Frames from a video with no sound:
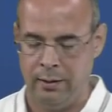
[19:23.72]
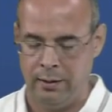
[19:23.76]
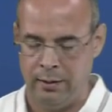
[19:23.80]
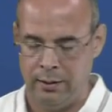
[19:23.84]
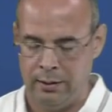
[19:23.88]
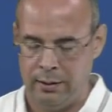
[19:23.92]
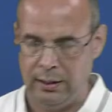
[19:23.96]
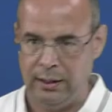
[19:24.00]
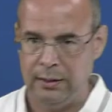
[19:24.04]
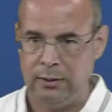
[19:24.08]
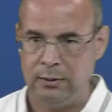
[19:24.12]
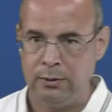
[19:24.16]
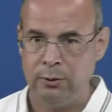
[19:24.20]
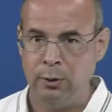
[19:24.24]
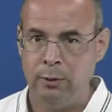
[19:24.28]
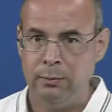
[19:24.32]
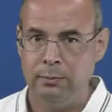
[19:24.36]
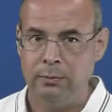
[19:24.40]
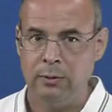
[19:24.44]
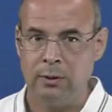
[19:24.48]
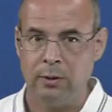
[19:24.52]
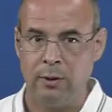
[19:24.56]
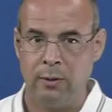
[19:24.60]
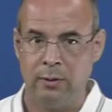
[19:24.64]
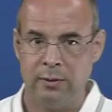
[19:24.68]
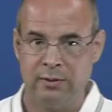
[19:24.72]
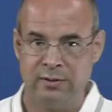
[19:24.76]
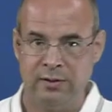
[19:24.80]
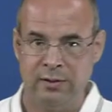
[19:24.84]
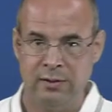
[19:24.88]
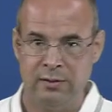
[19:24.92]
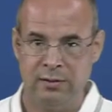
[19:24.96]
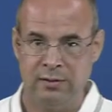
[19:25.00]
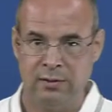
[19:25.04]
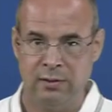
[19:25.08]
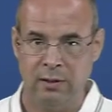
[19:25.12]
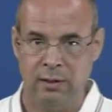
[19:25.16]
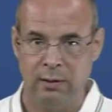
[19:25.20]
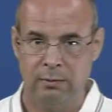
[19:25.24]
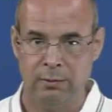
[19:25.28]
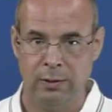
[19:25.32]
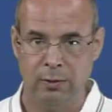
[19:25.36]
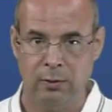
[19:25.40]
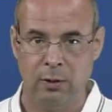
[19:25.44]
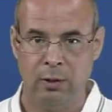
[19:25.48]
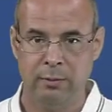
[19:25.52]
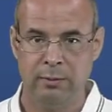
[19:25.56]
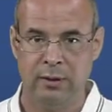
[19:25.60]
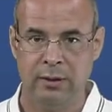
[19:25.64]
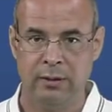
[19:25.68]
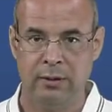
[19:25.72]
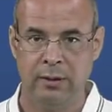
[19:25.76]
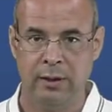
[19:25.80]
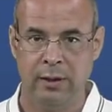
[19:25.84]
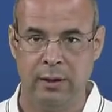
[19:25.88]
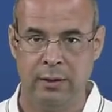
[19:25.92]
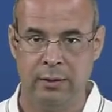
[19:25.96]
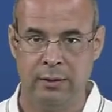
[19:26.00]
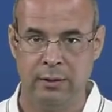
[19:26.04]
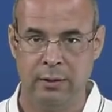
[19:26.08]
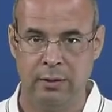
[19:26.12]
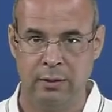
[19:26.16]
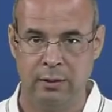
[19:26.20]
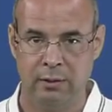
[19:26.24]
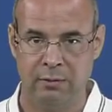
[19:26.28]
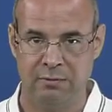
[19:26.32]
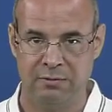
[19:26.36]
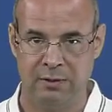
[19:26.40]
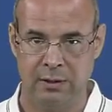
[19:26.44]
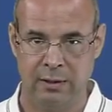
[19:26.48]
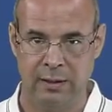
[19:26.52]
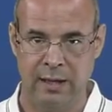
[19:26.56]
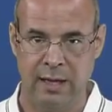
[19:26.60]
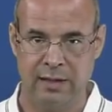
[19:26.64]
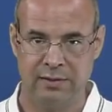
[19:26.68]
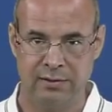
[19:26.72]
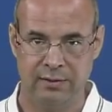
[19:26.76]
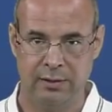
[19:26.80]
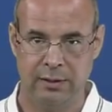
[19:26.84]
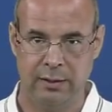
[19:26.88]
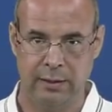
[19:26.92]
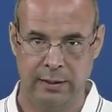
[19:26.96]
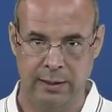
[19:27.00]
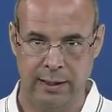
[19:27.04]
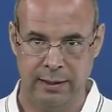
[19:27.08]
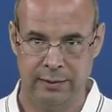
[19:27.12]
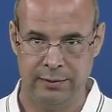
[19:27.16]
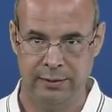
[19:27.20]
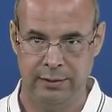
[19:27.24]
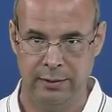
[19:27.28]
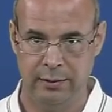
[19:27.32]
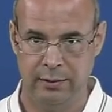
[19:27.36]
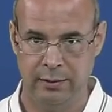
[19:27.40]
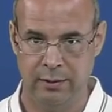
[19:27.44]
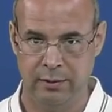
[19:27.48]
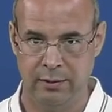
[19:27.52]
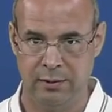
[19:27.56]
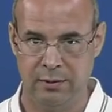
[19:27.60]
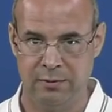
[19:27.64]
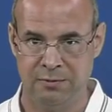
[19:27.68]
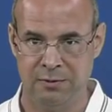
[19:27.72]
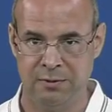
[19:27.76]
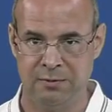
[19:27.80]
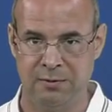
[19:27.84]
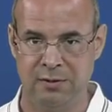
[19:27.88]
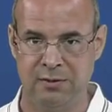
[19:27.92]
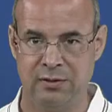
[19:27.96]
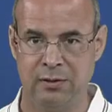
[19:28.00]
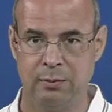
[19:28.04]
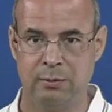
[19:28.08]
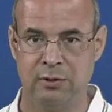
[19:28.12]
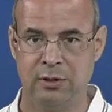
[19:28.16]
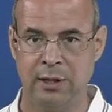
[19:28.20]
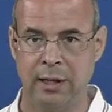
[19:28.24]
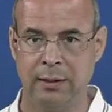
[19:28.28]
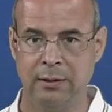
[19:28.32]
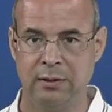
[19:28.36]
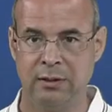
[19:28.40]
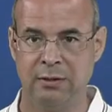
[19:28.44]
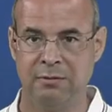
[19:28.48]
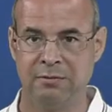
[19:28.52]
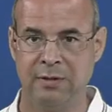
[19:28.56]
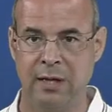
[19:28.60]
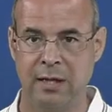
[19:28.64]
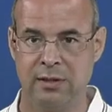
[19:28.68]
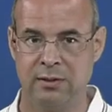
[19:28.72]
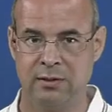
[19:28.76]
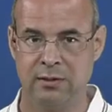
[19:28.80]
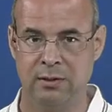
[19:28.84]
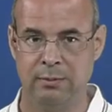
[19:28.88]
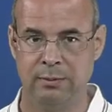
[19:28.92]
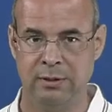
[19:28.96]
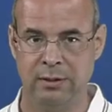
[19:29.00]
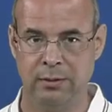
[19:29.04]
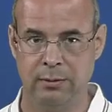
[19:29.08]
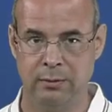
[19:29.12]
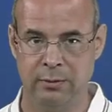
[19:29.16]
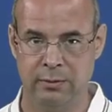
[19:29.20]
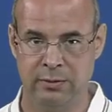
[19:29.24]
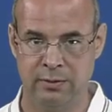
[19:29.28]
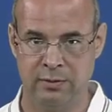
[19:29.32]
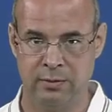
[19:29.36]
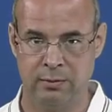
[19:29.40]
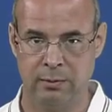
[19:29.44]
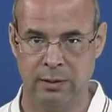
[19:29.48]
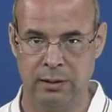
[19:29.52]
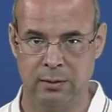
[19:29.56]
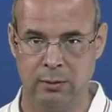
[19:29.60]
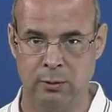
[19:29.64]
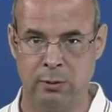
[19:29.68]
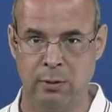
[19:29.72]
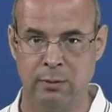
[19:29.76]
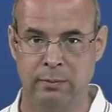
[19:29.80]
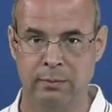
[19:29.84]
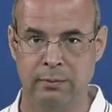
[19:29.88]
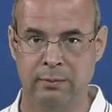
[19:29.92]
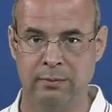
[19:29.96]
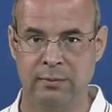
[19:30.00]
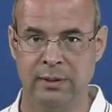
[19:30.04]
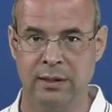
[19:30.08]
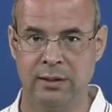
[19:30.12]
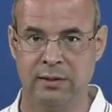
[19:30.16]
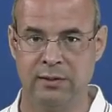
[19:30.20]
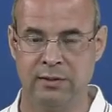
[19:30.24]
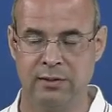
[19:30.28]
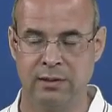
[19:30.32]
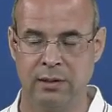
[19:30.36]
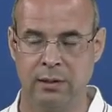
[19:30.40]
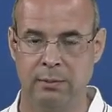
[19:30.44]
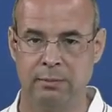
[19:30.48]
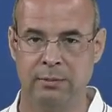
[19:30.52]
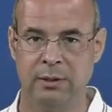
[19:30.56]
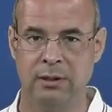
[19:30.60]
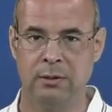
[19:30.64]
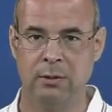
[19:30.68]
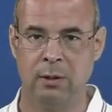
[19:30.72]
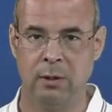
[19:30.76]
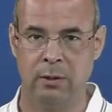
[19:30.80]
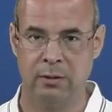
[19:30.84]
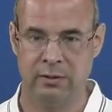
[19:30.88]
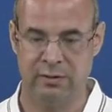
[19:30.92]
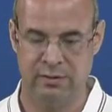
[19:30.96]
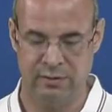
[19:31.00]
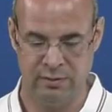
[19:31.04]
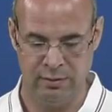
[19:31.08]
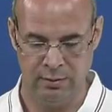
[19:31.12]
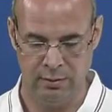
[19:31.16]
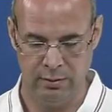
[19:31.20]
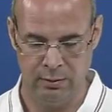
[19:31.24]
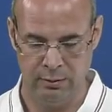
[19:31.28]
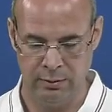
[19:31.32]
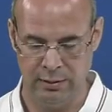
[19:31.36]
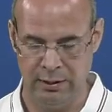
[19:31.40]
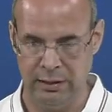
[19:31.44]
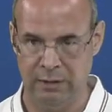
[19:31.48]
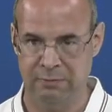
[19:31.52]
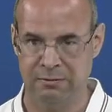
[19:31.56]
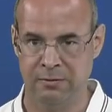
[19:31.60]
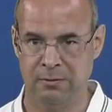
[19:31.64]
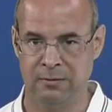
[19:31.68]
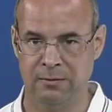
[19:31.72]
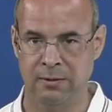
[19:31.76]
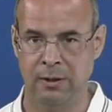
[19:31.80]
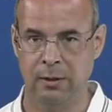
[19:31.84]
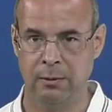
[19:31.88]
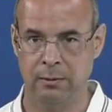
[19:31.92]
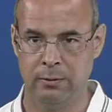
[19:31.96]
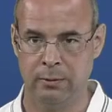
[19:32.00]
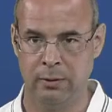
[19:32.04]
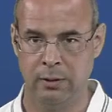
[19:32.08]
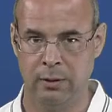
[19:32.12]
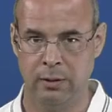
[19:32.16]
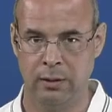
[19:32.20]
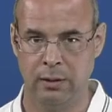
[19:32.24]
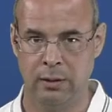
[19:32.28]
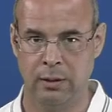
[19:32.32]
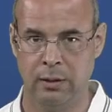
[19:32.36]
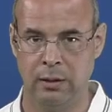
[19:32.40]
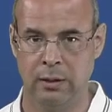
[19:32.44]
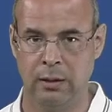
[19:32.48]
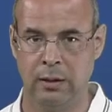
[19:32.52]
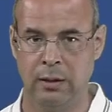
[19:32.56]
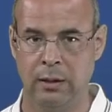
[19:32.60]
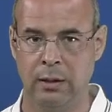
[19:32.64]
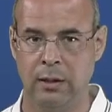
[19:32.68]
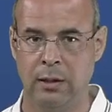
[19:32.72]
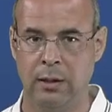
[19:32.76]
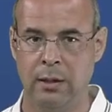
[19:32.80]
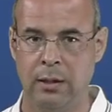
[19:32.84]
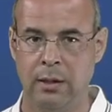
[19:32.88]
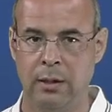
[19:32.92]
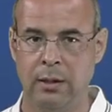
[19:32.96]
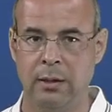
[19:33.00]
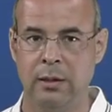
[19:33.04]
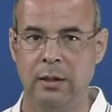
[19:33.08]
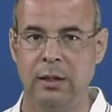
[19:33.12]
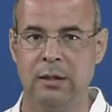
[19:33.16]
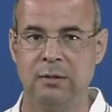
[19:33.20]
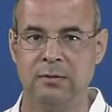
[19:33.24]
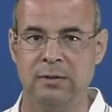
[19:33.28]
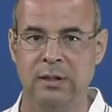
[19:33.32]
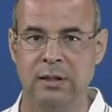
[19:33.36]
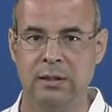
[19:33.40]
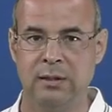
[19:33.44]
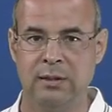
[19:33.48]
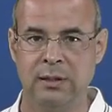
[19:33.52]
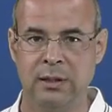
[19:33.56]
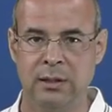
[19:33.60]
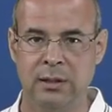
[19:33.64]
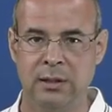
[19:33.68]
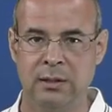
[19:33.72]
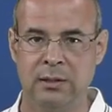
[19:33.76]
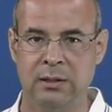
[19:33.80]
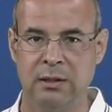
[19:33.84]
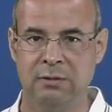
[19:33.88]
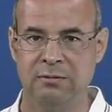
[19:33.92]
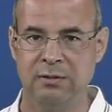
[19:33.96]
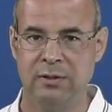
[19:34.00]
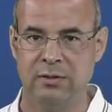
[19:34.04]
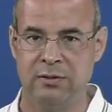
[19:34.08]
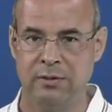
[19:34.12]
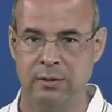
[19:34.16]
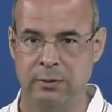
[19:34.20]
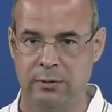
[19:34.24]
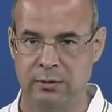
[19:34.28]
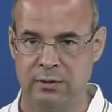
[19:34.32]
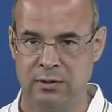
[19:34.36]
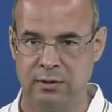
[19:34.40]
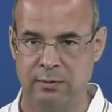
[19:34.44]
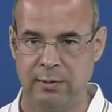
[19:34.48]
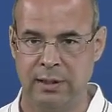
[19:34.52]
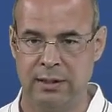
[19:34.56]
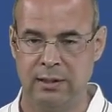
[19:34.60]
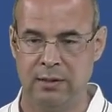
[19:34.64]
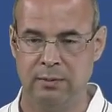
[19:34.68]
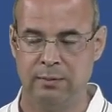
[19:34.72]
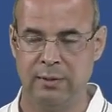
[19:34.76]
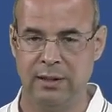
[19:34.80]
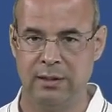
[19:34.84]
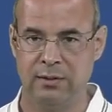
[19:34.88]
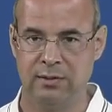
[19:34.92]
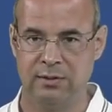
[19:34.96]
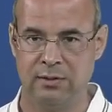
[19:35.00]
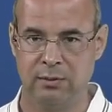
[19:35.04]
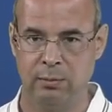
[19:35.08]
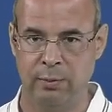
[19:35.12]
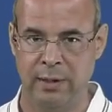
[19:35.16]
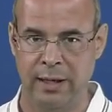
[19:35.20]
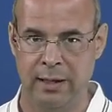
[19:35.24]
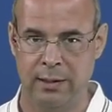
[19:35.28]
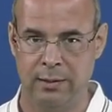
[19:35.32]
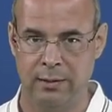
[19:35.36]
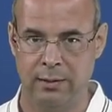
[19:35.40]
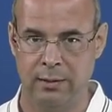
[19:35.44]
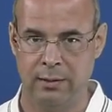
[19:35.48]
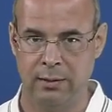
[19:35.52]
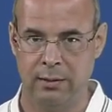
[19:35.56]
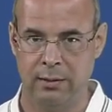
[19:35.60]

In cum clauses, we normally learn, for classical Latin, that the subjunctive has to be used when cum means because or even though. And the indicative is used when it means when.